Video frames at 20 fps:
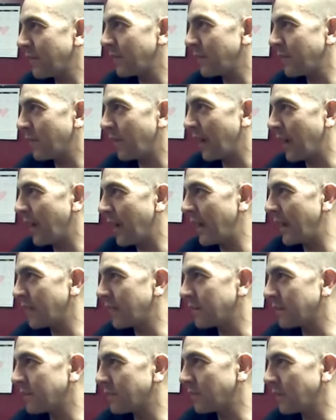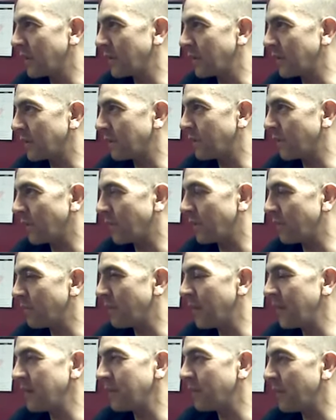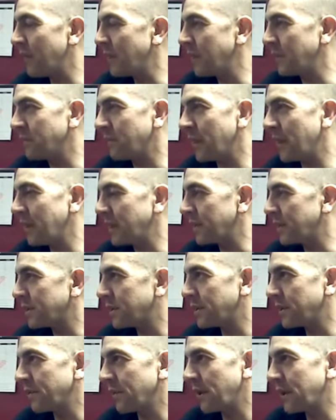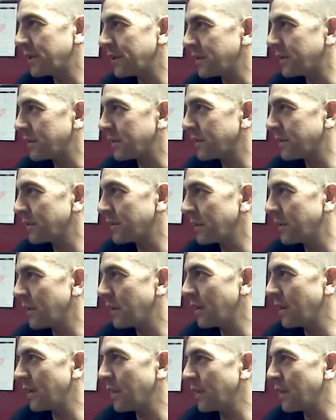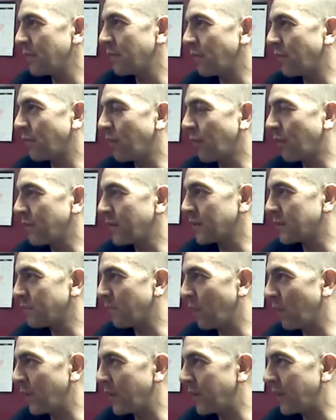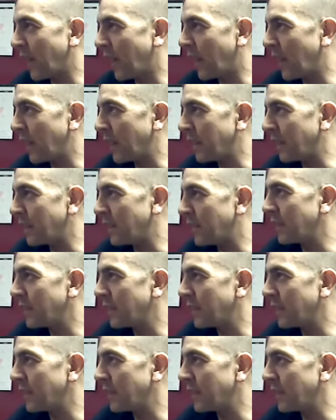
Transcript: their hands really for many, many, many generations before this boy died,